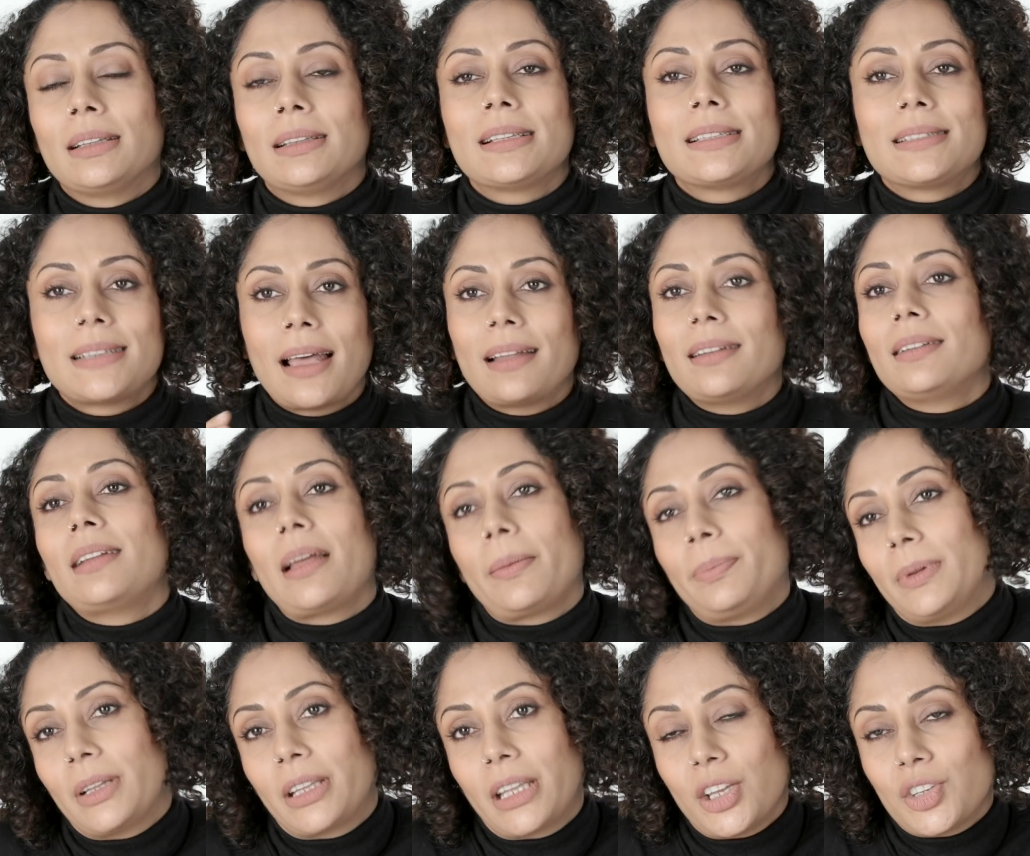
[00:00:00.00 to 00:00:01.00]
The standard
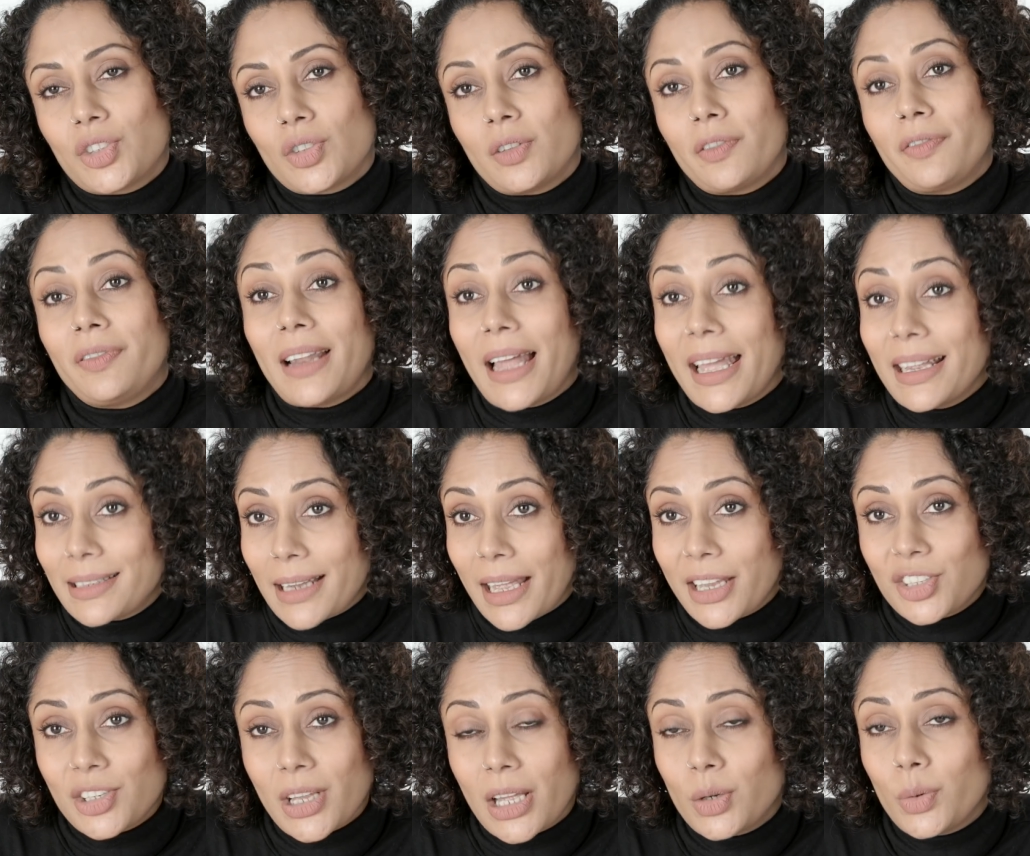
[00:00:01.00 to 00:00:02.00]
application of light
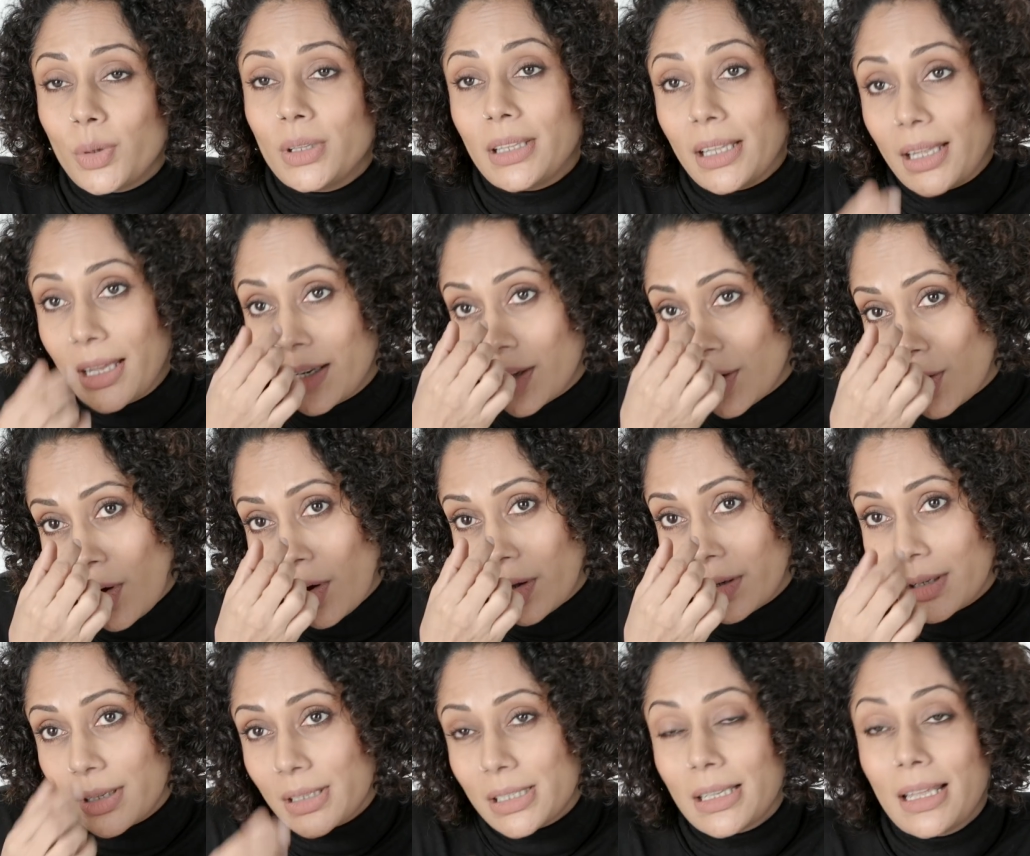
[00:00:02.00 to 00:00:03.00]
eyeshadow in the inner
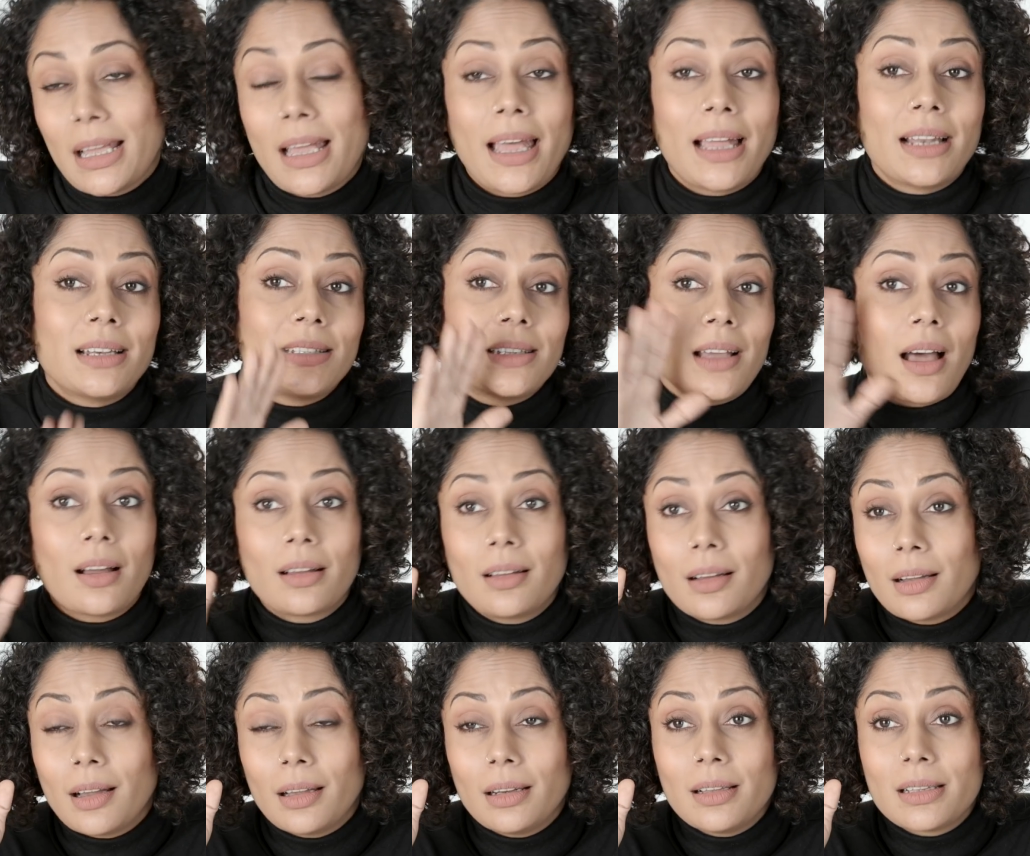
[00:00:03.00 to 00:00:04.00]
corners and darker
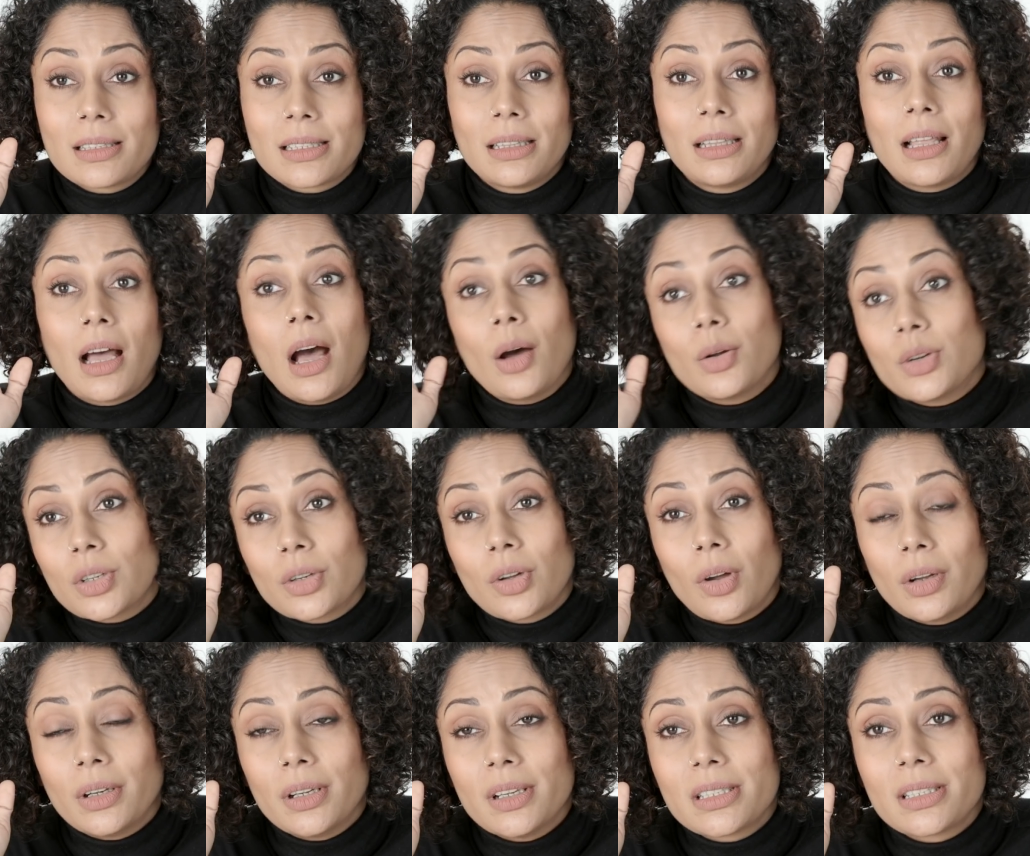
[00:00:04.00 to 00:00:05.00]
colors in the outer
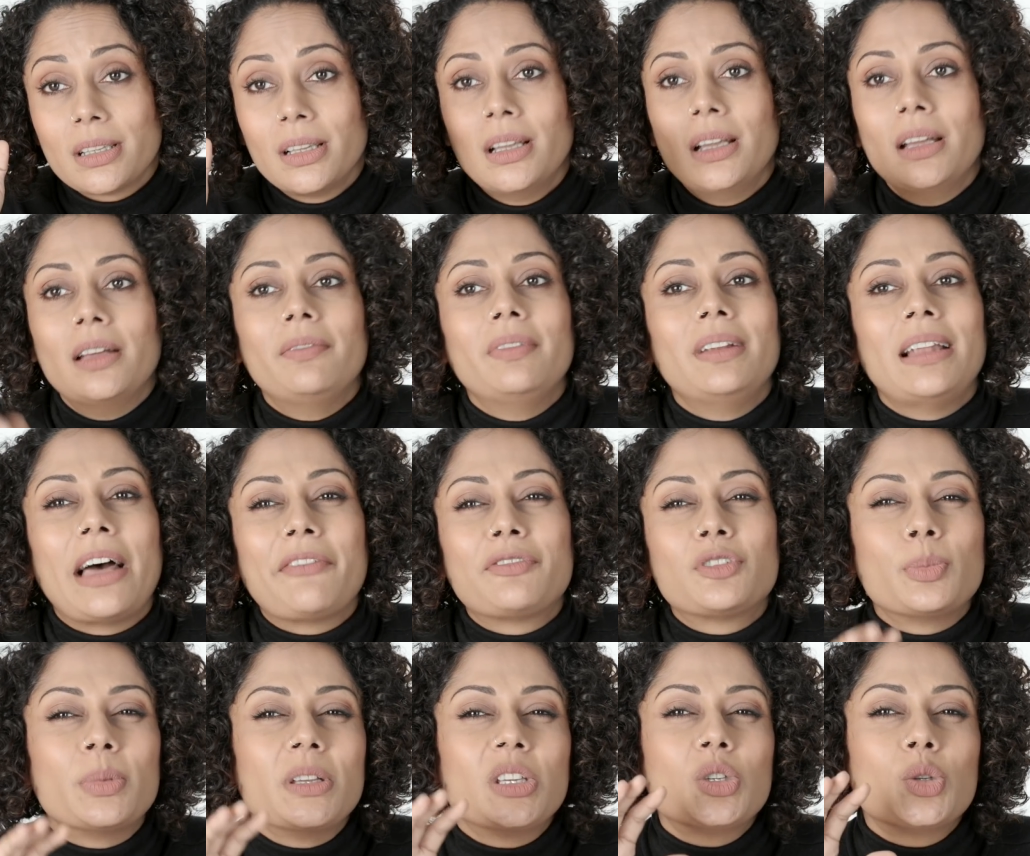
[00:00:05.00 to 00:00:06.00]
corners will have
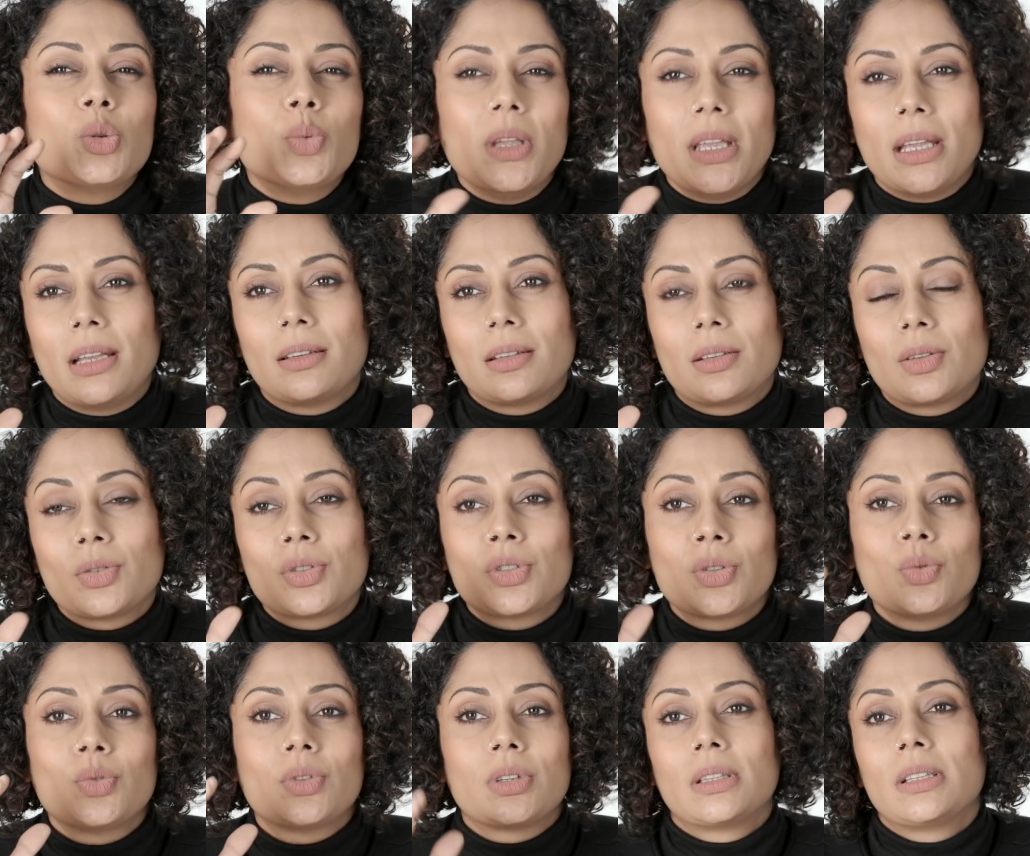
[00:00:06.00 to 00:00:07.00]
to be tweaked to
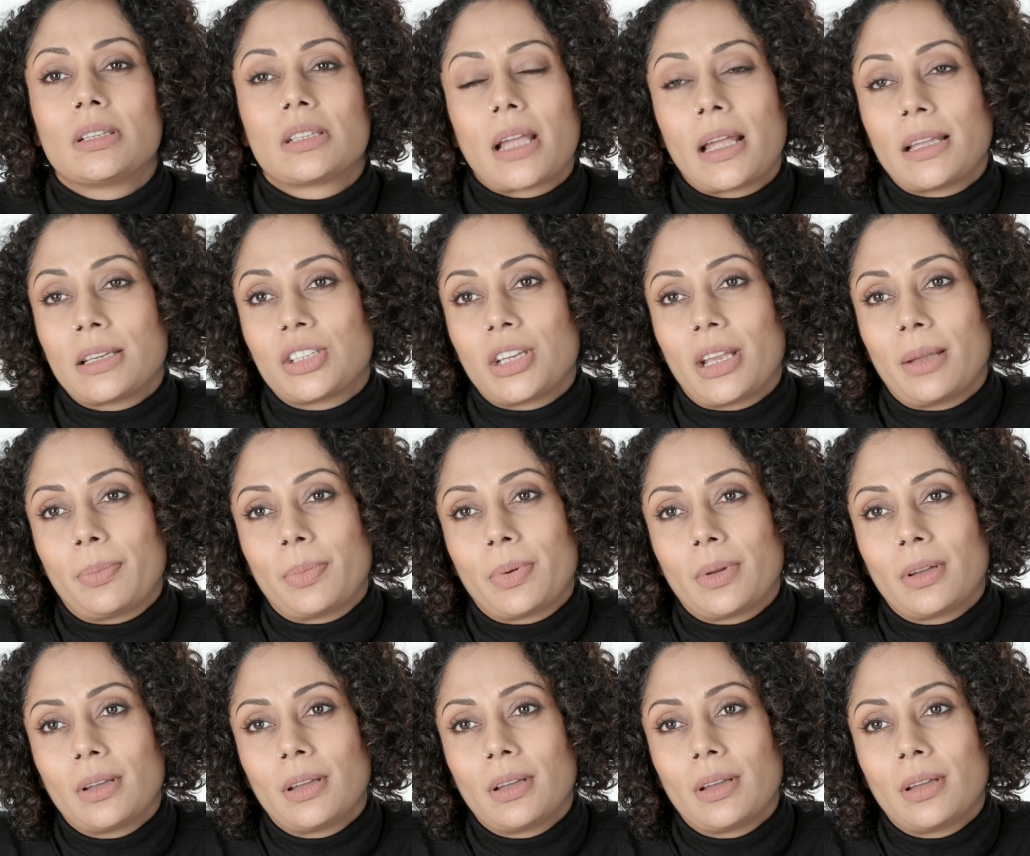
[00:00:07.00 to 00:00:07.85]
suit this eye shape.